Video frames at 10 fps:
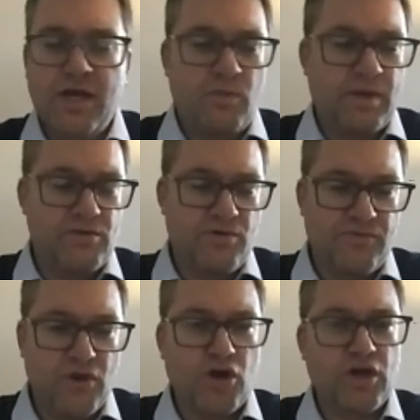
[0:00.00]
whether a
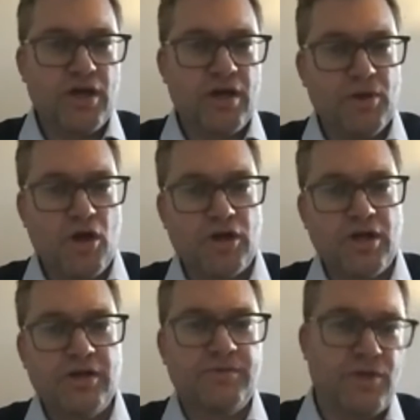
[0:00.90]

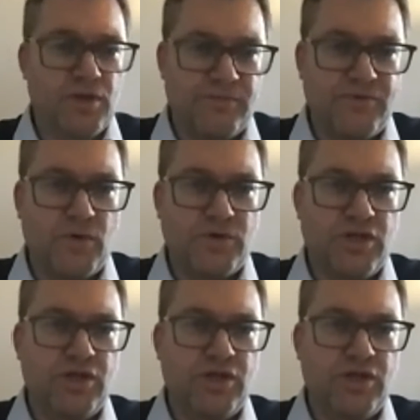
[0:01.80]
blogger purely focusing